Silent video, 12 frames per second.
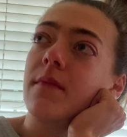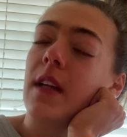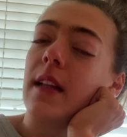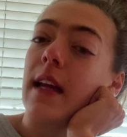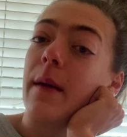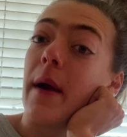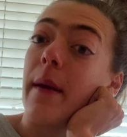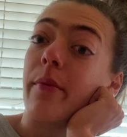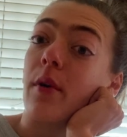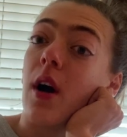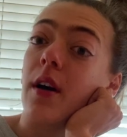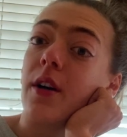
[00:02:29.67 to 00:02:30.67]
like my
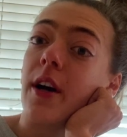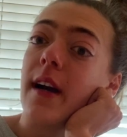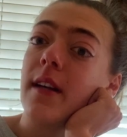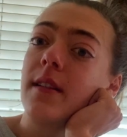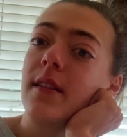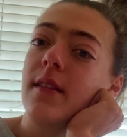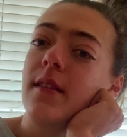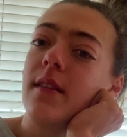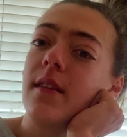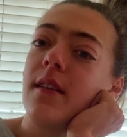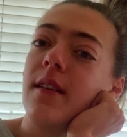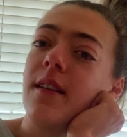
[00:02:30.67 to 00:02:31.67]
progress,
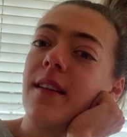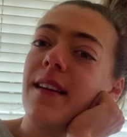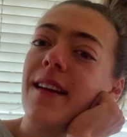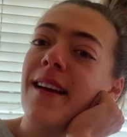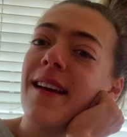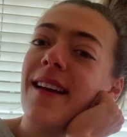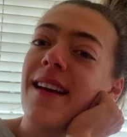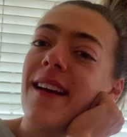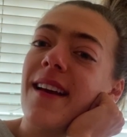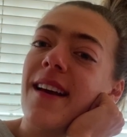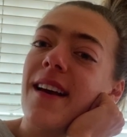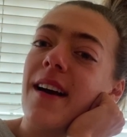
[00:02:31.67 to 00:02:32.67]

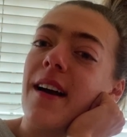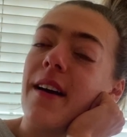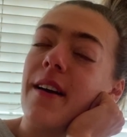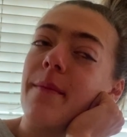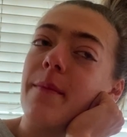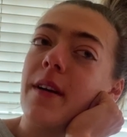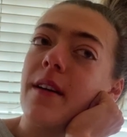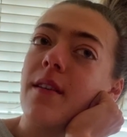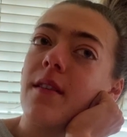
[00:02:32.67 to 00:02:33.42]
um,